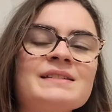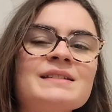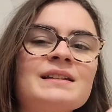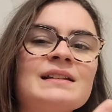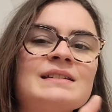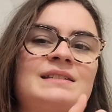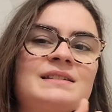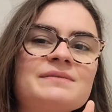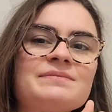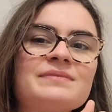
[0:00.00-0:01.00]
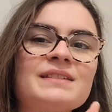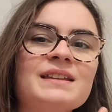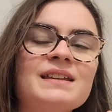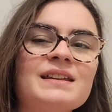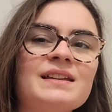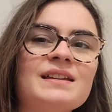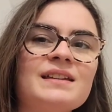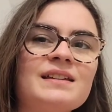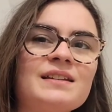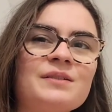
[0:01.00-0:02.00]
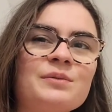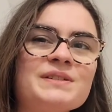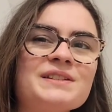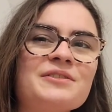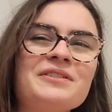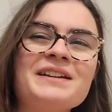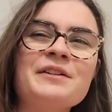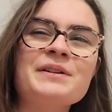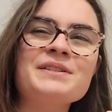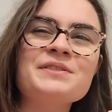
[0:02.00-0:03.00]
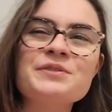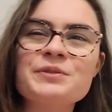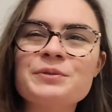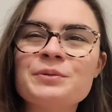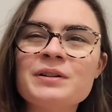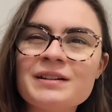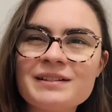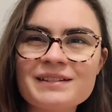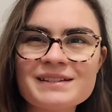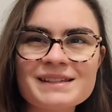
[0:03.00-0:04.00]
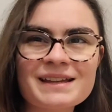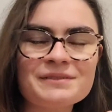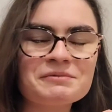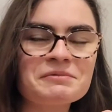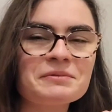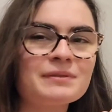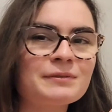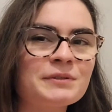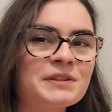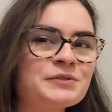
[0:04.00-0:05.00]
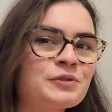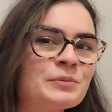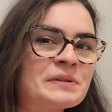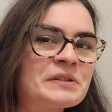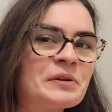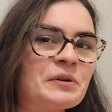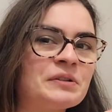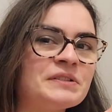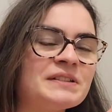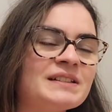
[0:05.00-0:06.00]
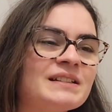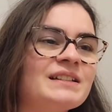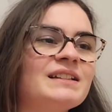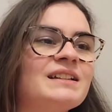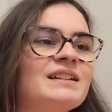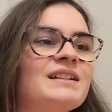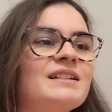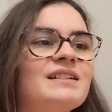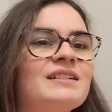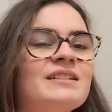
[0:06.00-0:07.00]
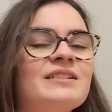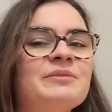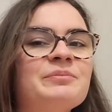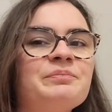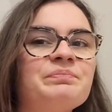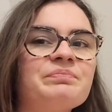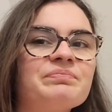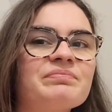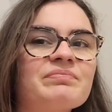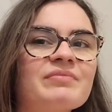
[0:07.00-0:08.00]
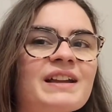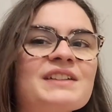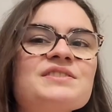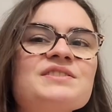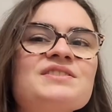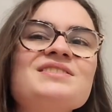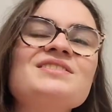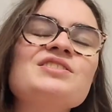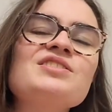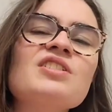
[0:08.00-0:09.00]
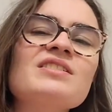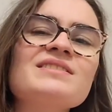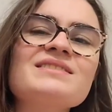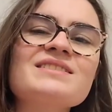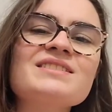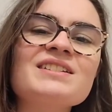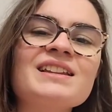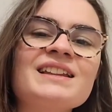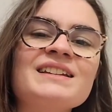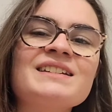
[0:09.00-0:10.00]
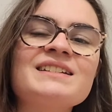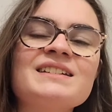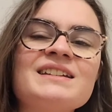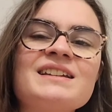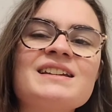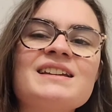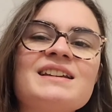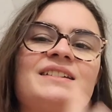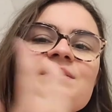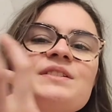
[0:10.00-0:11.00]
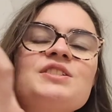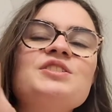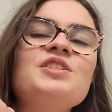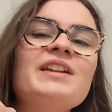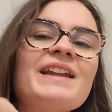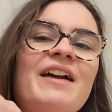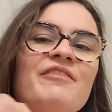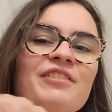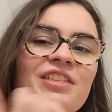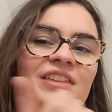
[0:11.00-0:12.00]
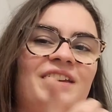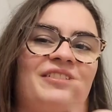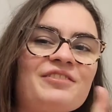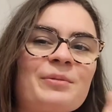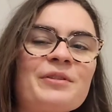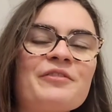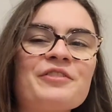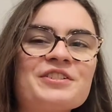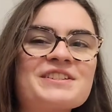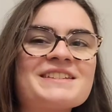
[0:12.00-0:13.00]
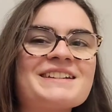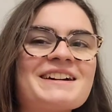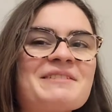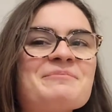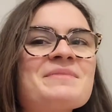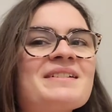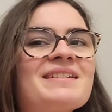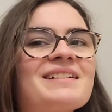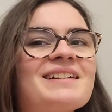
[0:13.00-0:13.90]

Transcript: is a little less, what is it called, Gary Stew? Is that what the trope is called? Like he's just not so like good at everything from the first time.